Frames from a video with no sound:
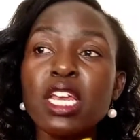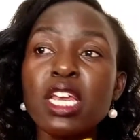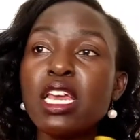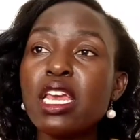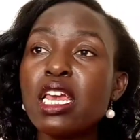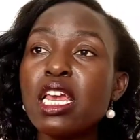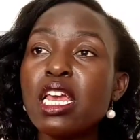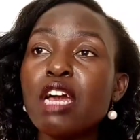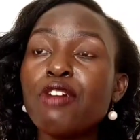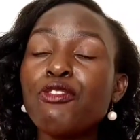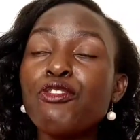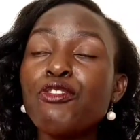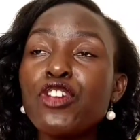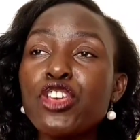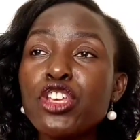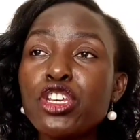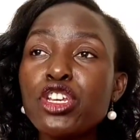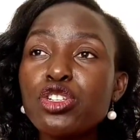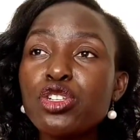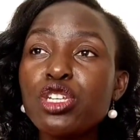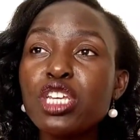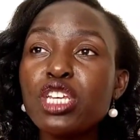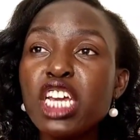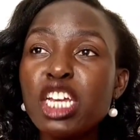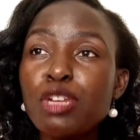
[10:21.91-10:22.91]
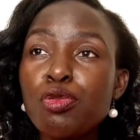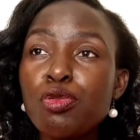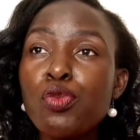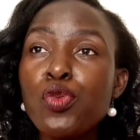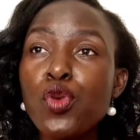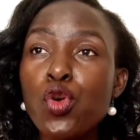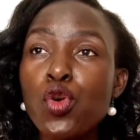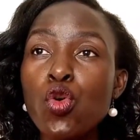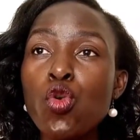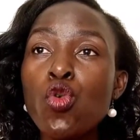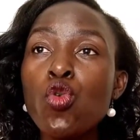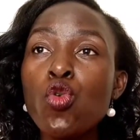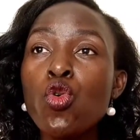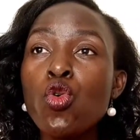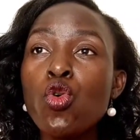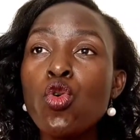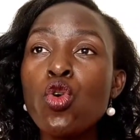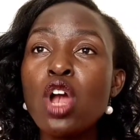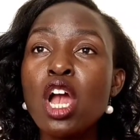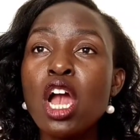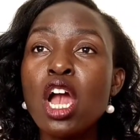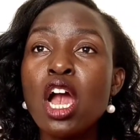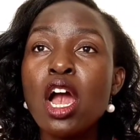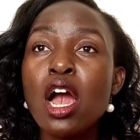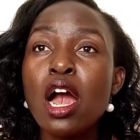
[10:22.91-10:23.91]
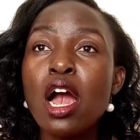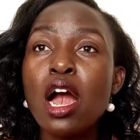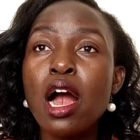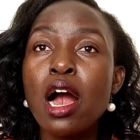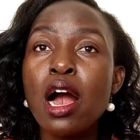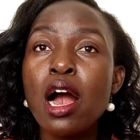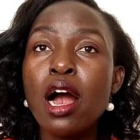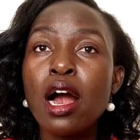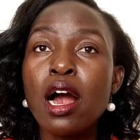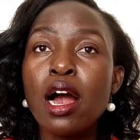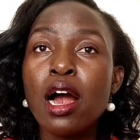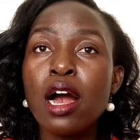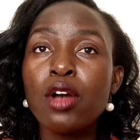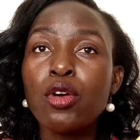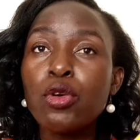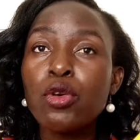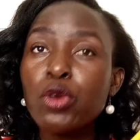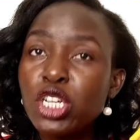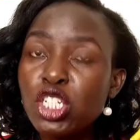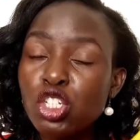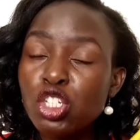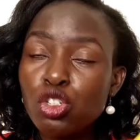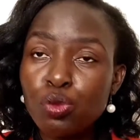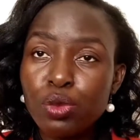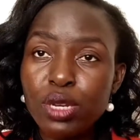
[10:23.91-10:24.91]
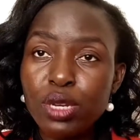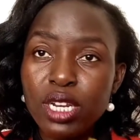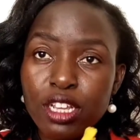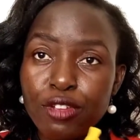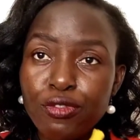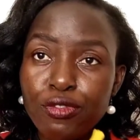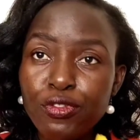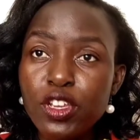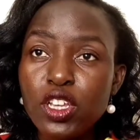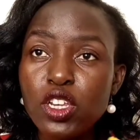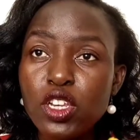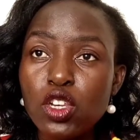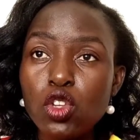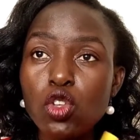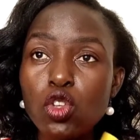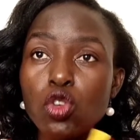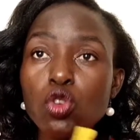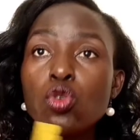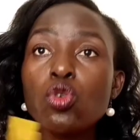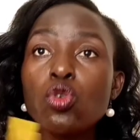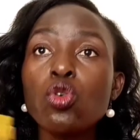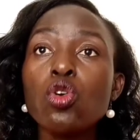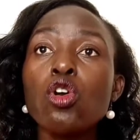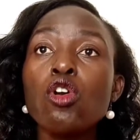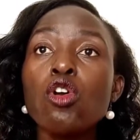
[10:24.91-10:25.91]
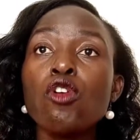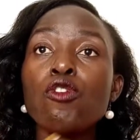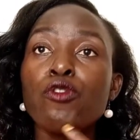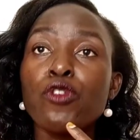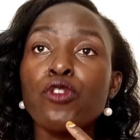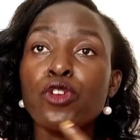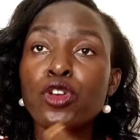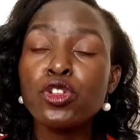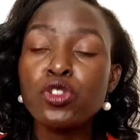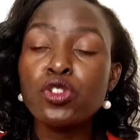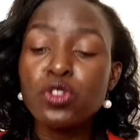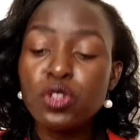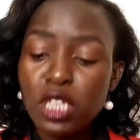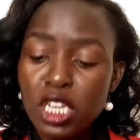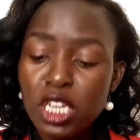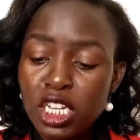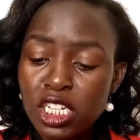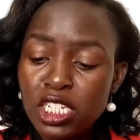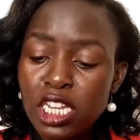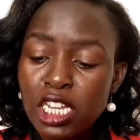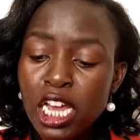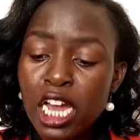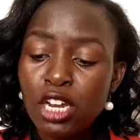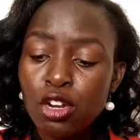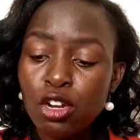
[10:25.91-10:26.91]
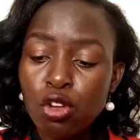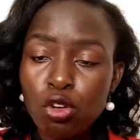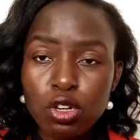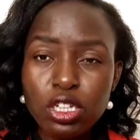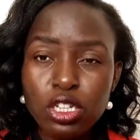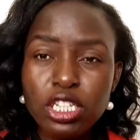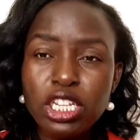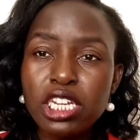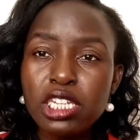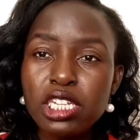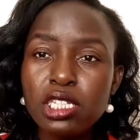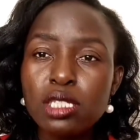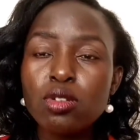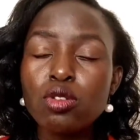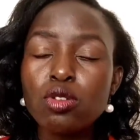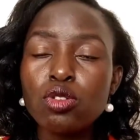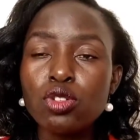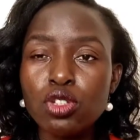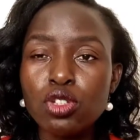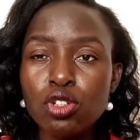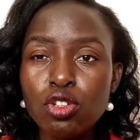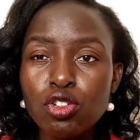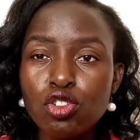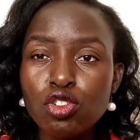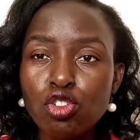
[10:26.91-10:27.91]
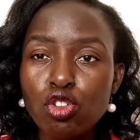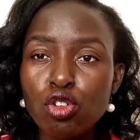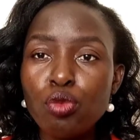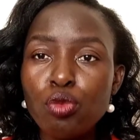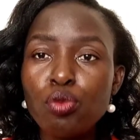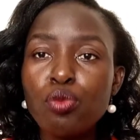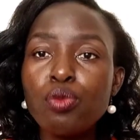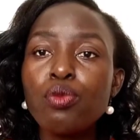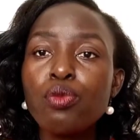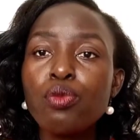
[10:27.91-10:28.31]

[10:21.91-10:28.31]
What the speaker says: Yeah, for you to get people who are going to believe in you, for you to get an audience on YouTube